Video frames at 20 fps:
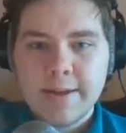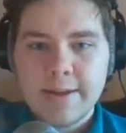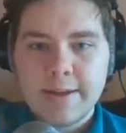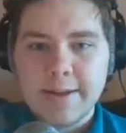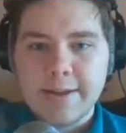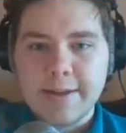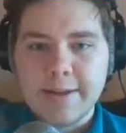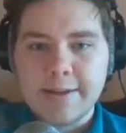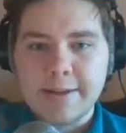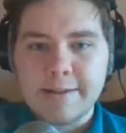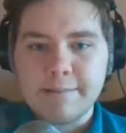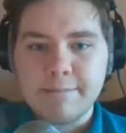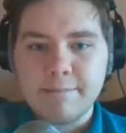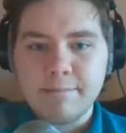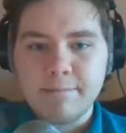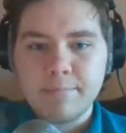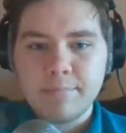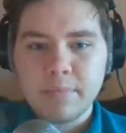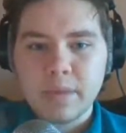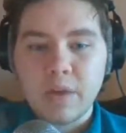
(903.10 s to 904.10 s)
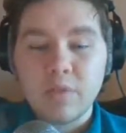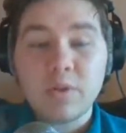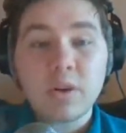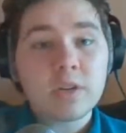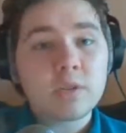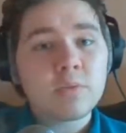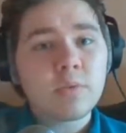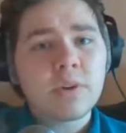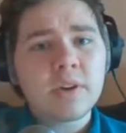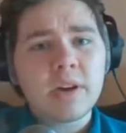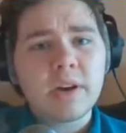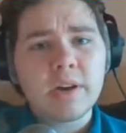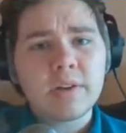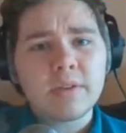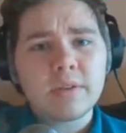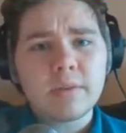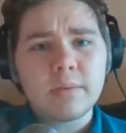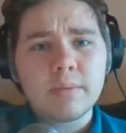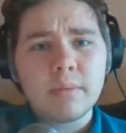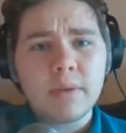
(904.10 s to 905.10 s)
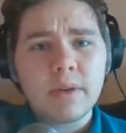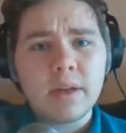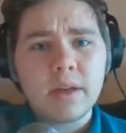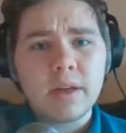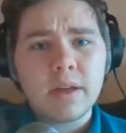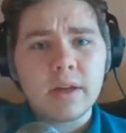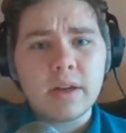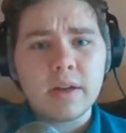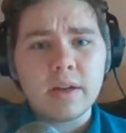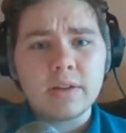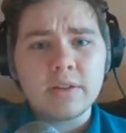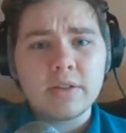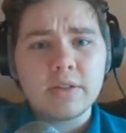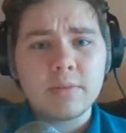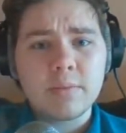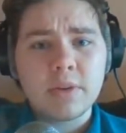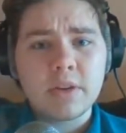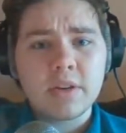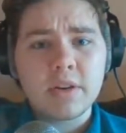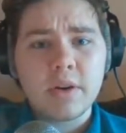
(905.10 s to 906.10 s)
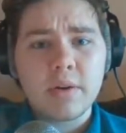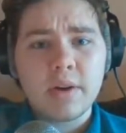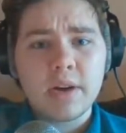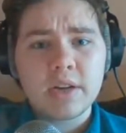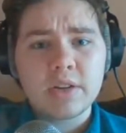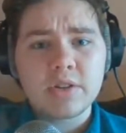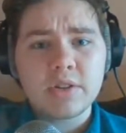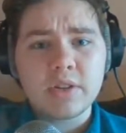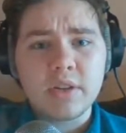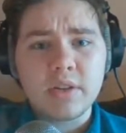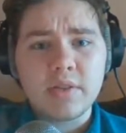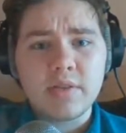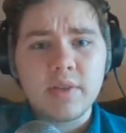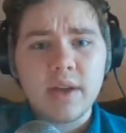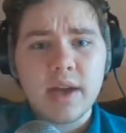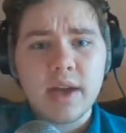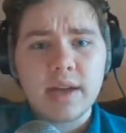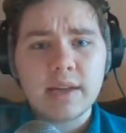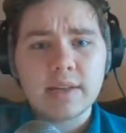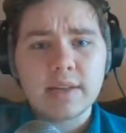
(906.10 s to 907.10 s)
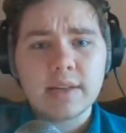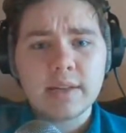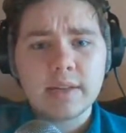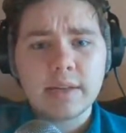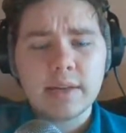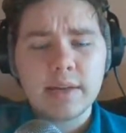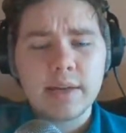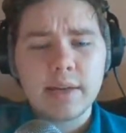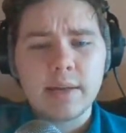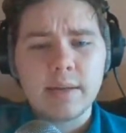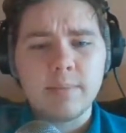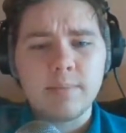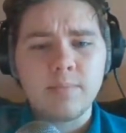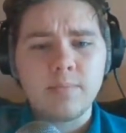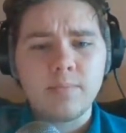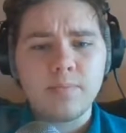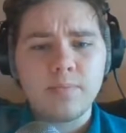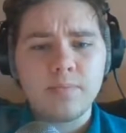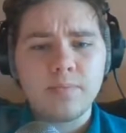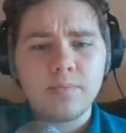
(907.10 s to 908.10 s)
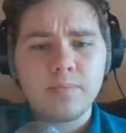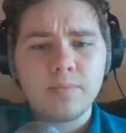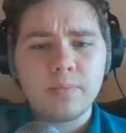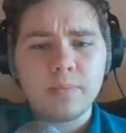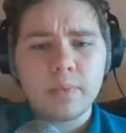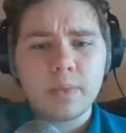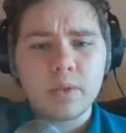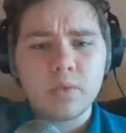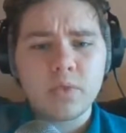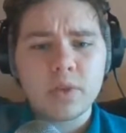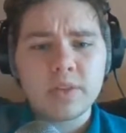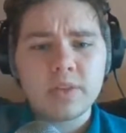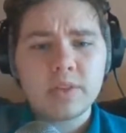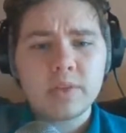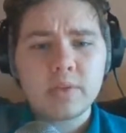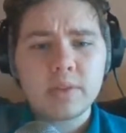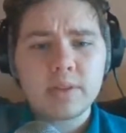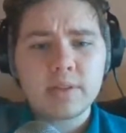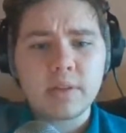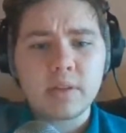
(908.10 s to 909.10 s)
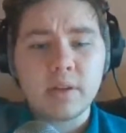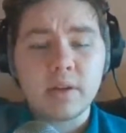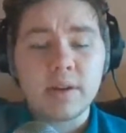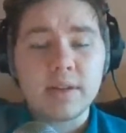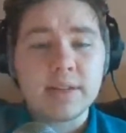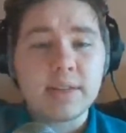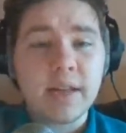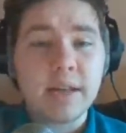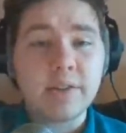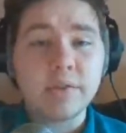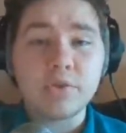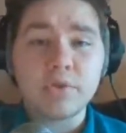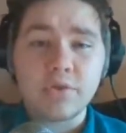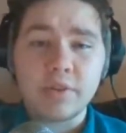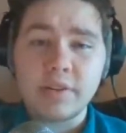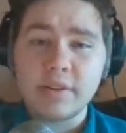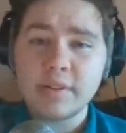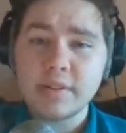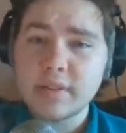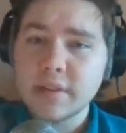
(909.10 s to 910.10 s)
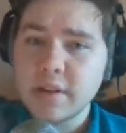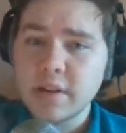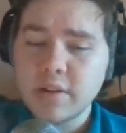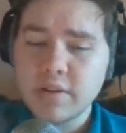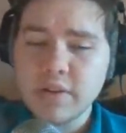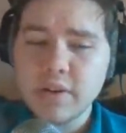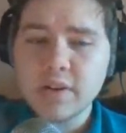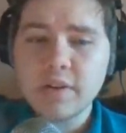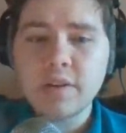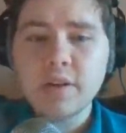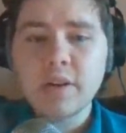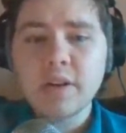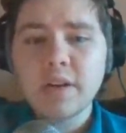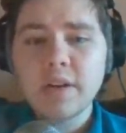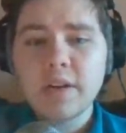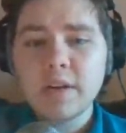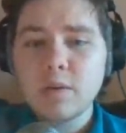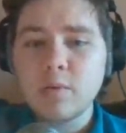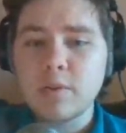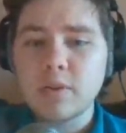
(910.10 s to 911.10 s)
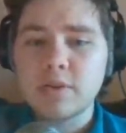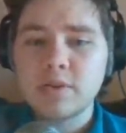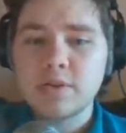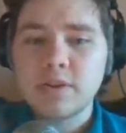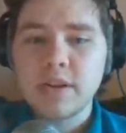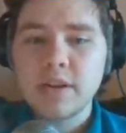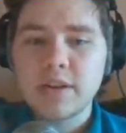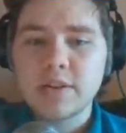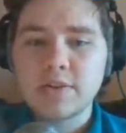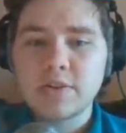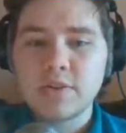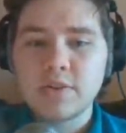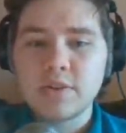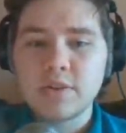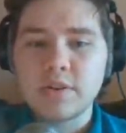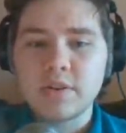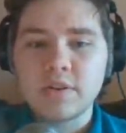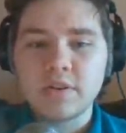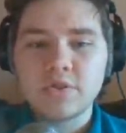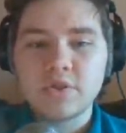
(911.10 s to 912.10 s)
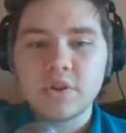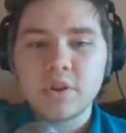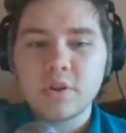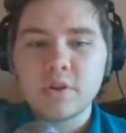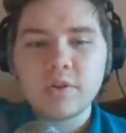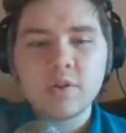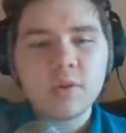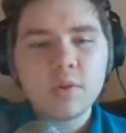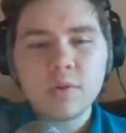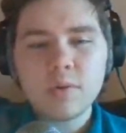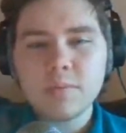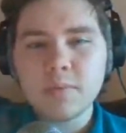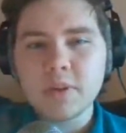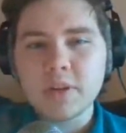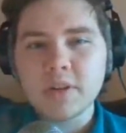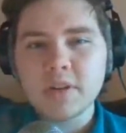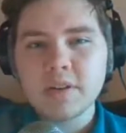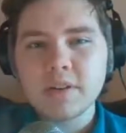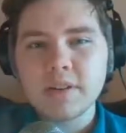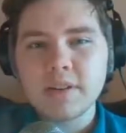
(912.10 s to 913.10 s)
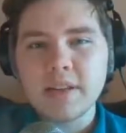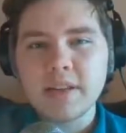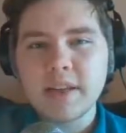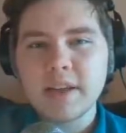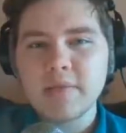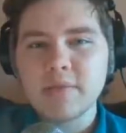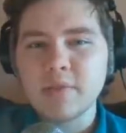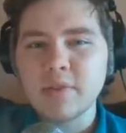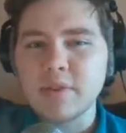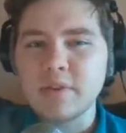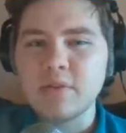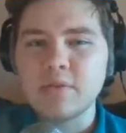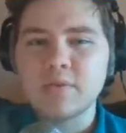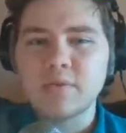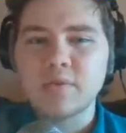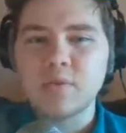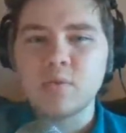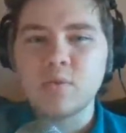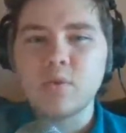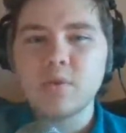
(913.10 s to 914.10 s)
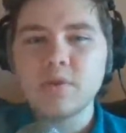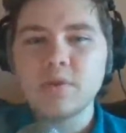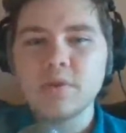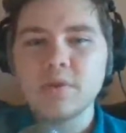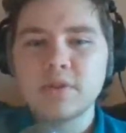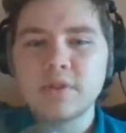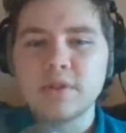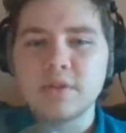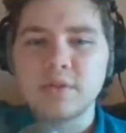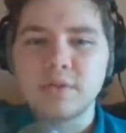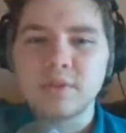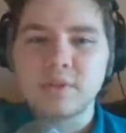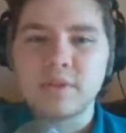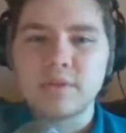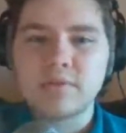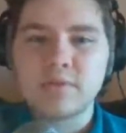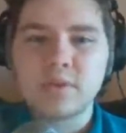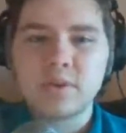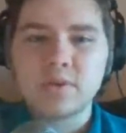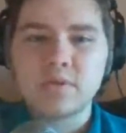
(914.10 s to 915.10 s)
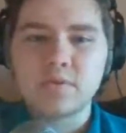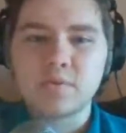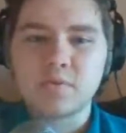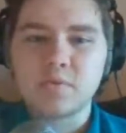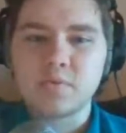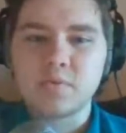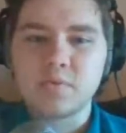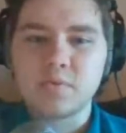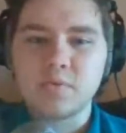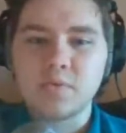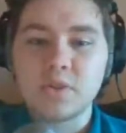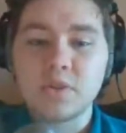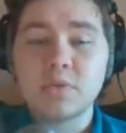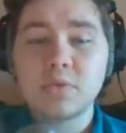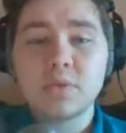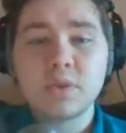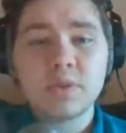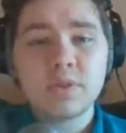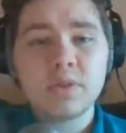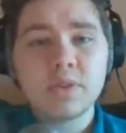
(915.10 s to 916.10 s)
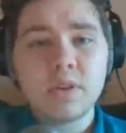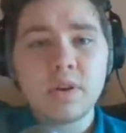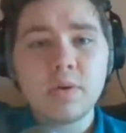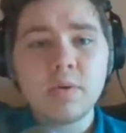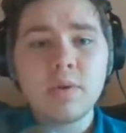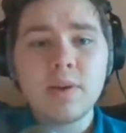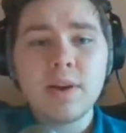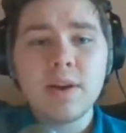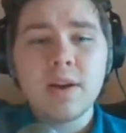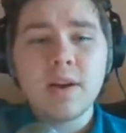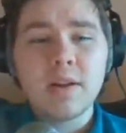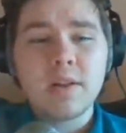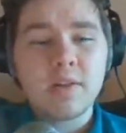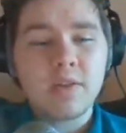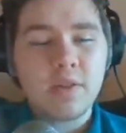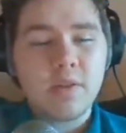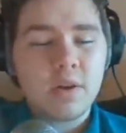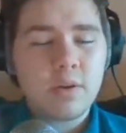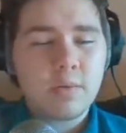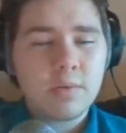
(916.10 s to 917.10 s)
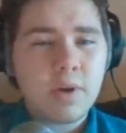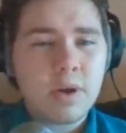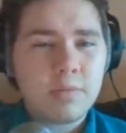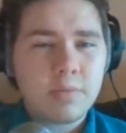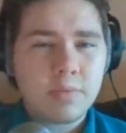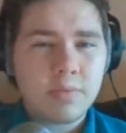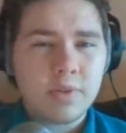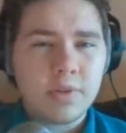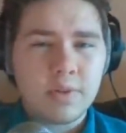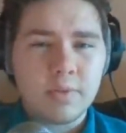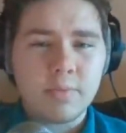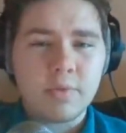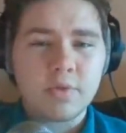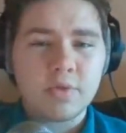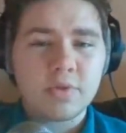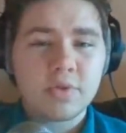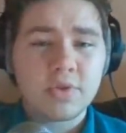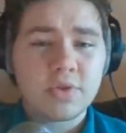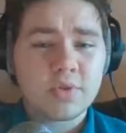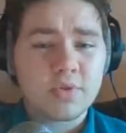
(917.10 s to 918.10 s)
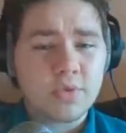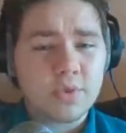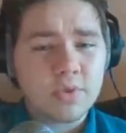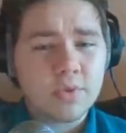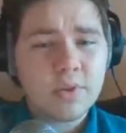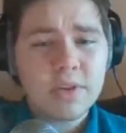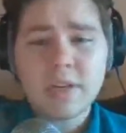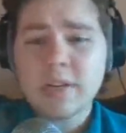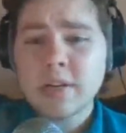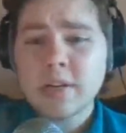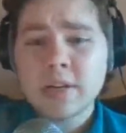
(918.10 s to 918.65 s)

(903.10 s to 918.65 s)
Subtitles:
I forgot to point out just a minute ago, actually, that redstone has a lot of dead trees in the area, which they can turn into charcoal, but they can't really use for wood, so as far as resources go, they're probably the most screwed.